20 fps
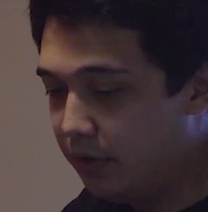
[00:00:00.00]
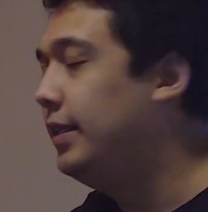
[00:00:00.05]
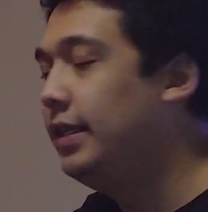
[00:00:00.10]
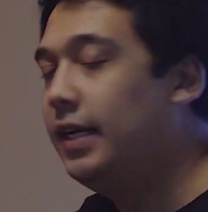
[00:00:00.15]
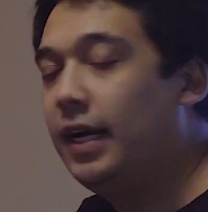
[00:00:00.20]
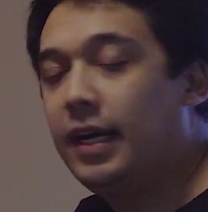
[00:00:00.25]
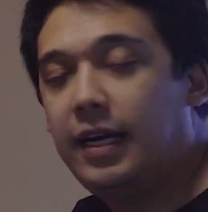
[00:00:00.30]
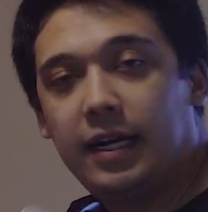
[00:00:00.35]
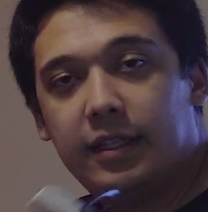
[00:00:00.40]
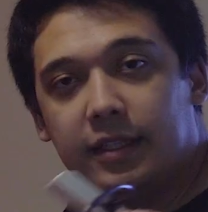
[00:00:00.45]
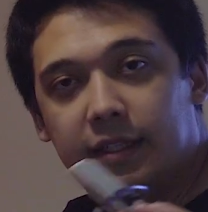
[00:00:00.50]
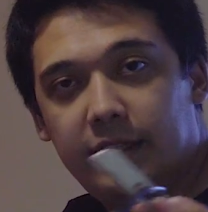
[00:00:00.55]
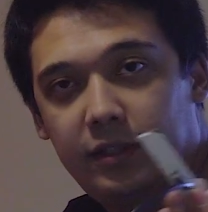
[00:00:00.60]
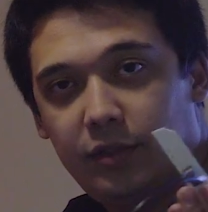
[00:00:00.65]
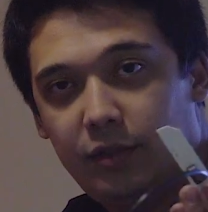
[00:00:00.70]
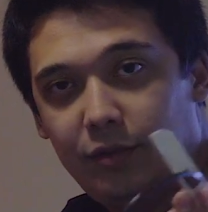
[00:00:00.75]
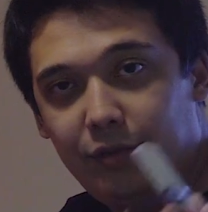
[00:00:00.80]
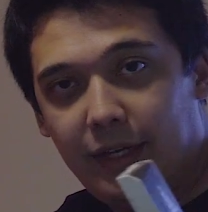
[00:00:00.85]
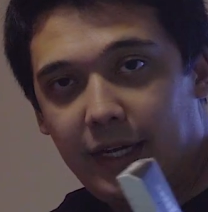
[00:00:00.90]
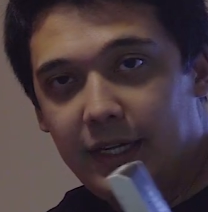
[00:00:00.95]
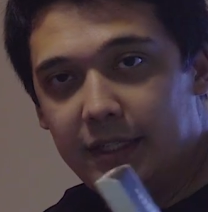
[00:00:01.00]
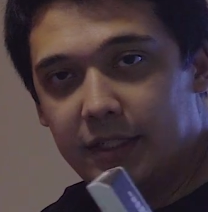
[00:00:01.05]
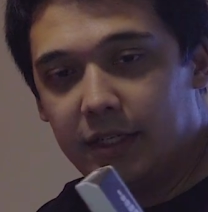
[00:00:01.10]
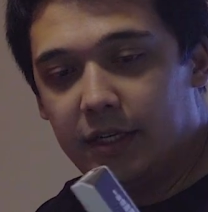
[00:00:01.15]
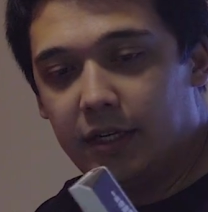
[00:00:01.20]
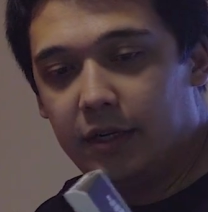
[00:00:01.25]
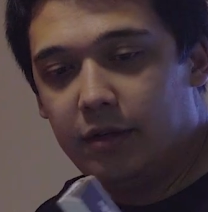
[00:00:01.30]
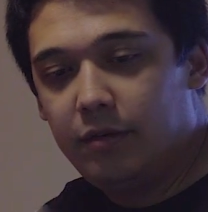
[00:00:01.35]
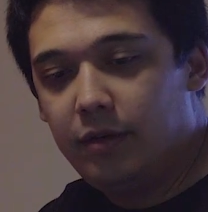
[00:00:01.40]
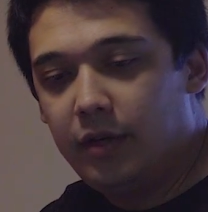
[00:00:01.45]
I think I got this two days
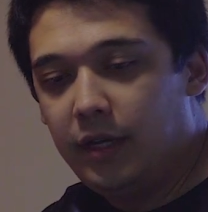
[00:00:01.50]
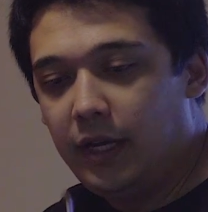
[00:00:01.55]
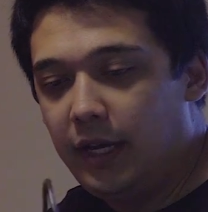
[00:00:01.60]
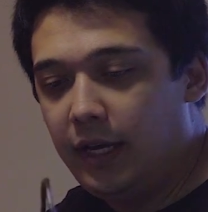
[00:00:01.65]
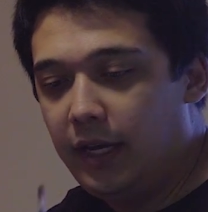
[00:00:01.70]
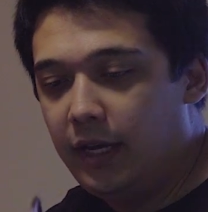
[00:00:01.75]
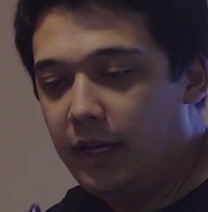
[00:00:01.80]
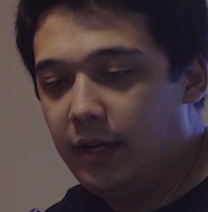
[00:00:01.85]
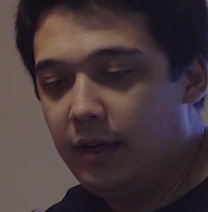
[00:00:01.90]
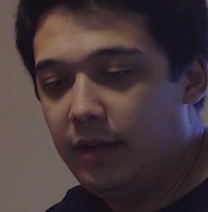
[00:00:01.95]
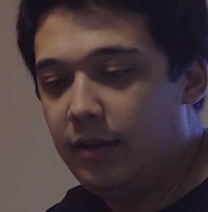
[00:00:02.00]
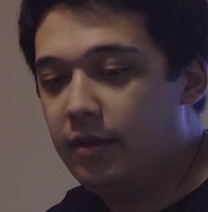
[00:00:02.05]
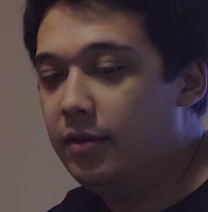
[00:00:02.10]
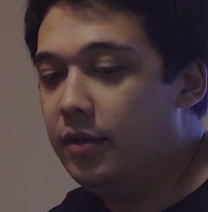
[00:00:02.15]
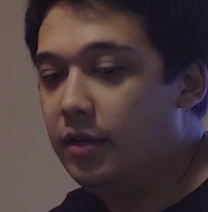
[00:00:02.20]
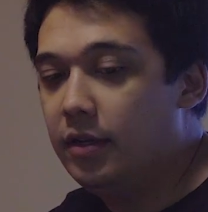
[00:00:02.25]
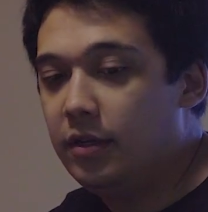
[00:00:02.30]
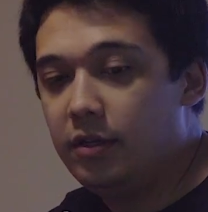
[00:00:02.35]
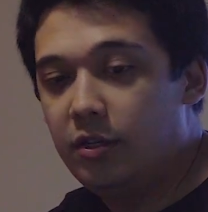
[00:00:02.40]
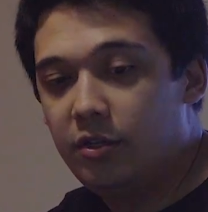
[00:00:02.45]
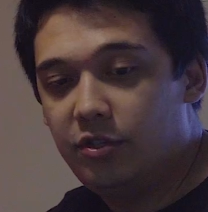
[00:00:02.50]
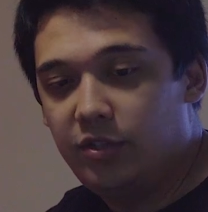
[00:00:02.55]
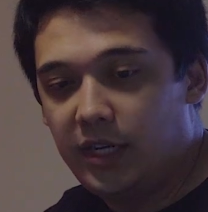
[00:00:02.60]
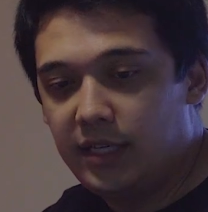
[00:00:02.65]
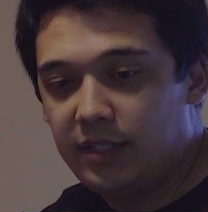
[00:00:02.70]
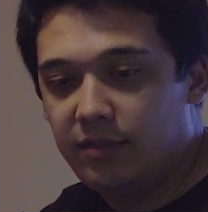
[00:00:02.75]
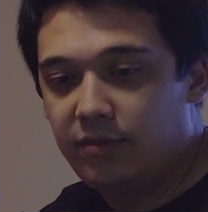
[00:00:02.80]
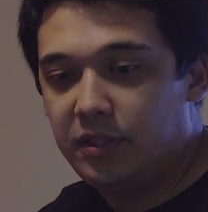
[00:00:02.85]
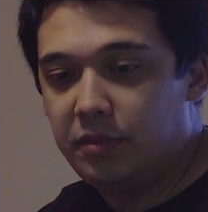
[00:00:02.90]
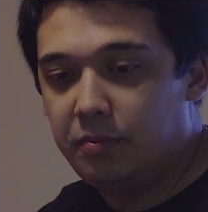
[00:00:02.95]
ago, and the
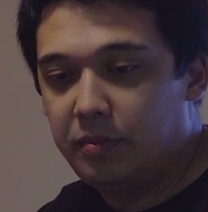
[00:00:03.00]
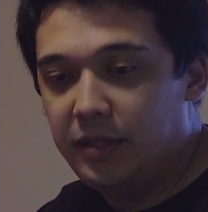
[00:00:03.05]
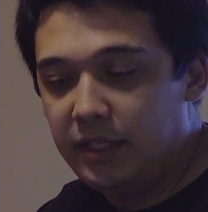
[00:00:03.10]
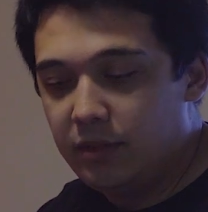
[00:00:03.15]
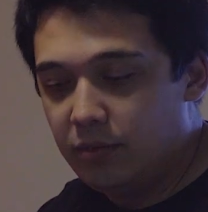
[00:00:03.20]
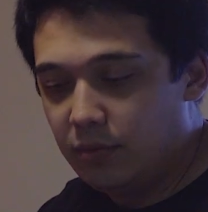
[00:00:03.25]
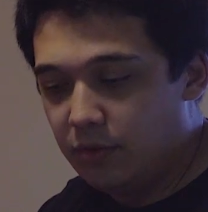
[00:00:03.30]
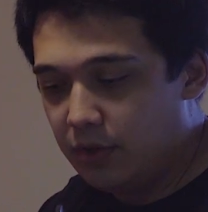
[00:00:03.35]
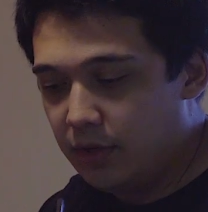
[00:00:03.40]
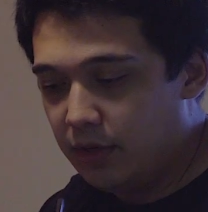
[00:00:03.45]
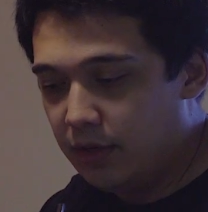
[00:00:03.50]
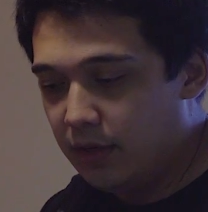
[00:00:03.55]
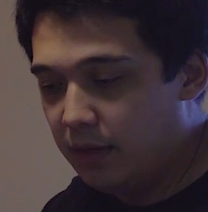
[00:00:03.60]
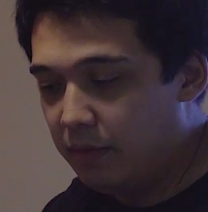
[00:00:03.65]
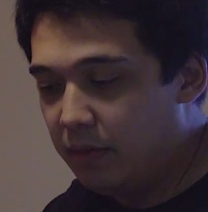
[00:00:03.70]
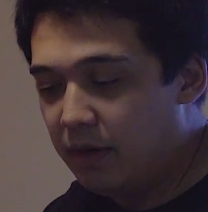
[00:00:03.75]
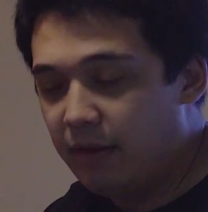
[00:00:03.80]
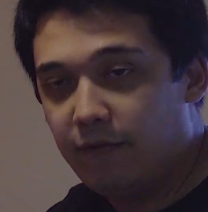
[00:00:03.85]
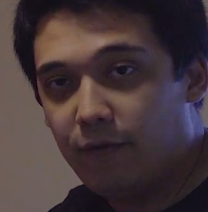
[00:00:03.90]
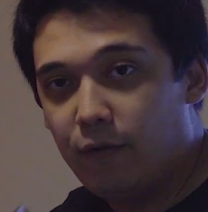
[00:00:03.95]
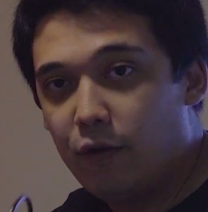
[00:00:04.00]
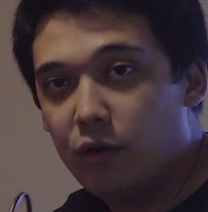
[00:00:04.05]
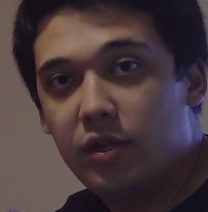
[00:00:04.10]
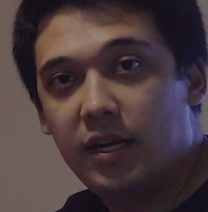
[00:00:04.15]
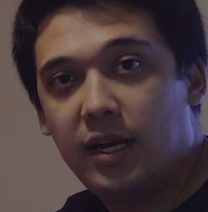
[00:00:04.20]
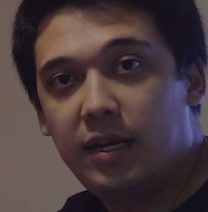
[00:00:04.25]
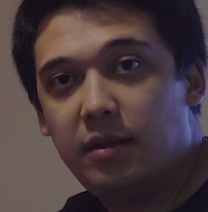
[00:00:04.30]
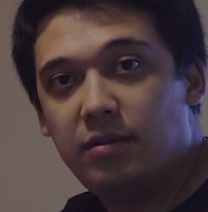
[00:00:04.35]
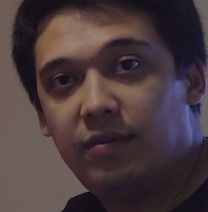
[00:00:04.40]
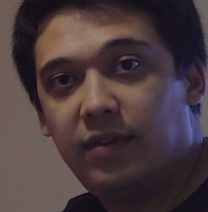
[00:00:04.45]
transfer speeds were about four
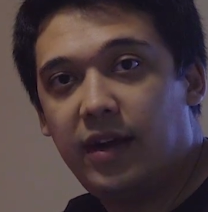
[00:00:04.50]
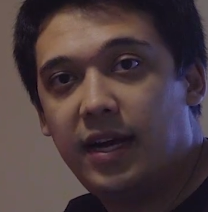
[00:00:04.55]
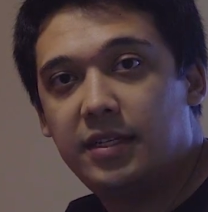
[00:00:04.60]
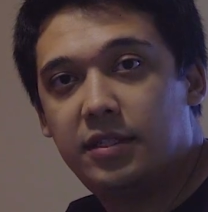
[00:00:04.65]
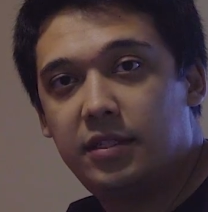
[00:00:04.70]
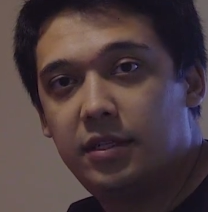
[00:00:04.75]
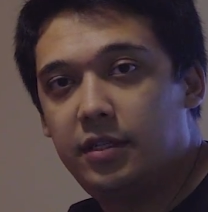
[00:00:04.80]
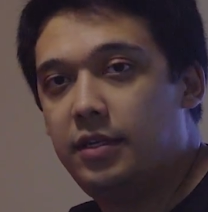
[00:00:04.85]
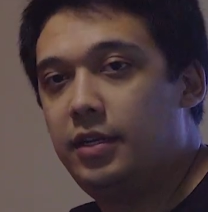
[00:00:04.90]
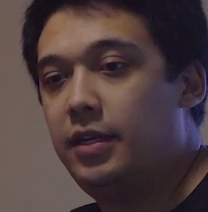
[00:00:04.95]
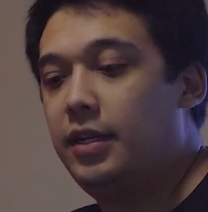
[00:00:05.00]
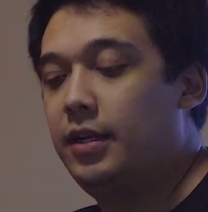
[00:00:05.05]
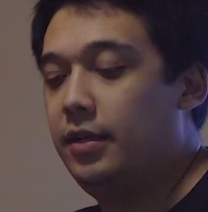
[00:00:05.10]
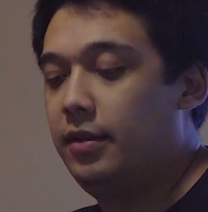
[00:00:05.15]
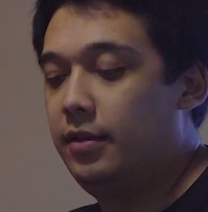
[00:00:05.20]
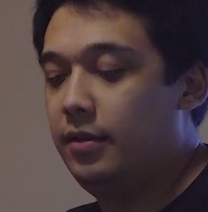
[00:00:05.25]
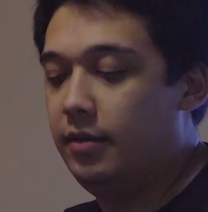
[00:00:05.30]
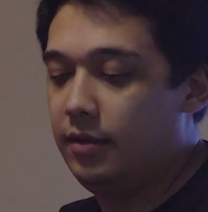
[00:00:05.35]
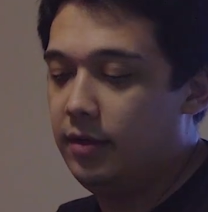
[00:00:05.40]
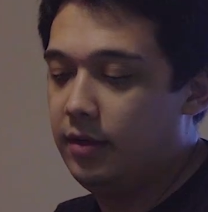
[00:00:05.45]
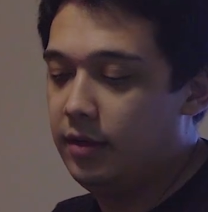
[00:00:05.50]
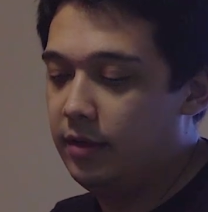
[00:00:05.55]
times faster than